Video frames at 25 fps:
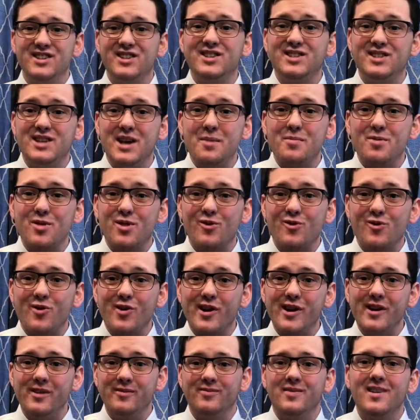Tip
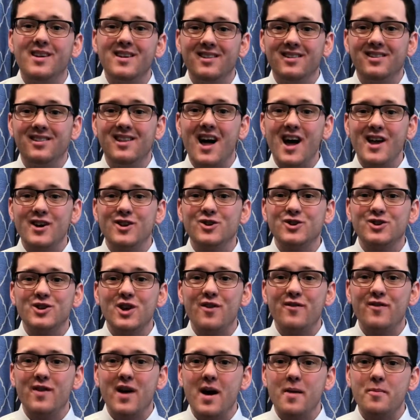3. Line
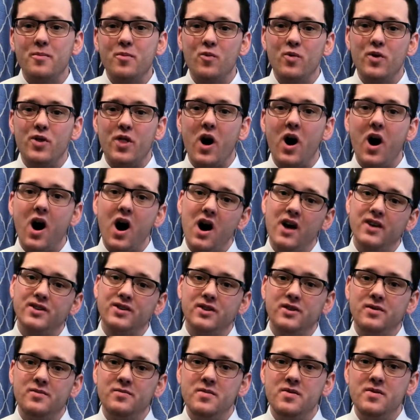yourself up with
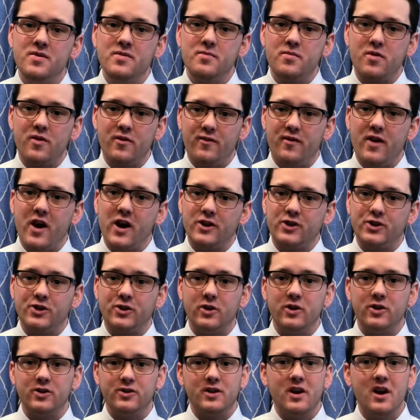awesome
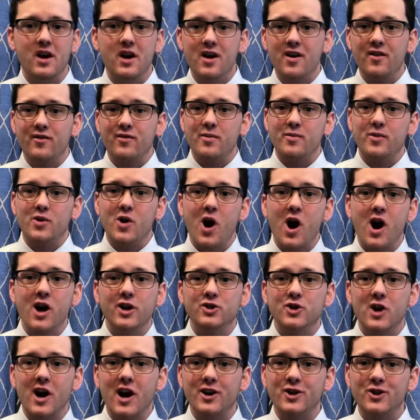professionals. From
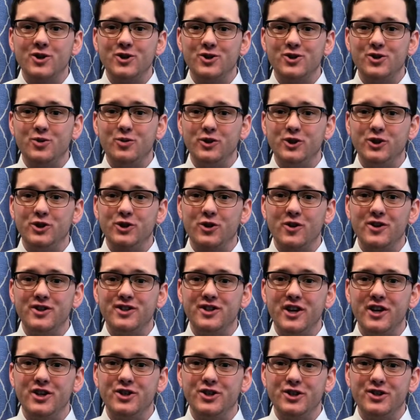contractors to
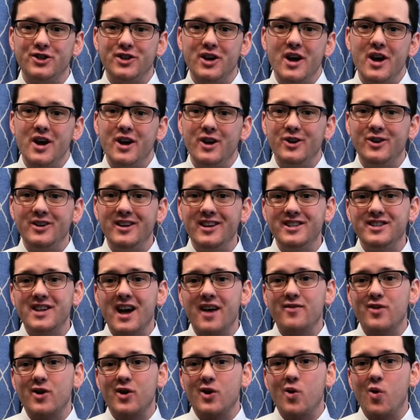insurance agent, you need to
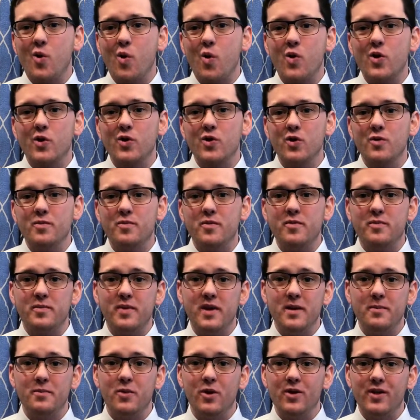have your core group of
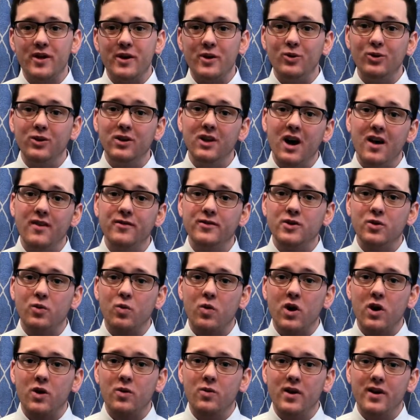people that you love to
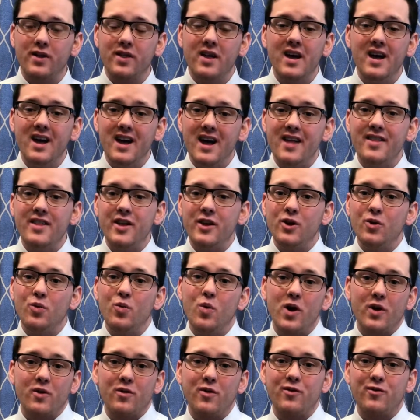work with and that you
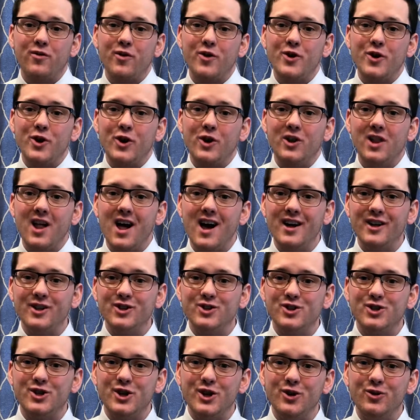want to refer your
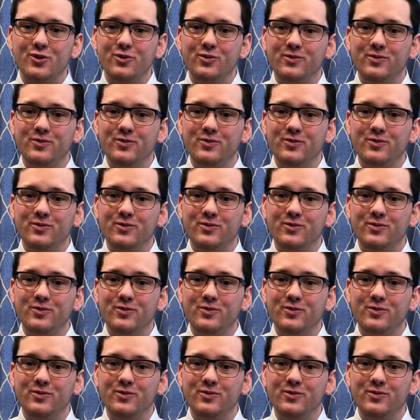clients to.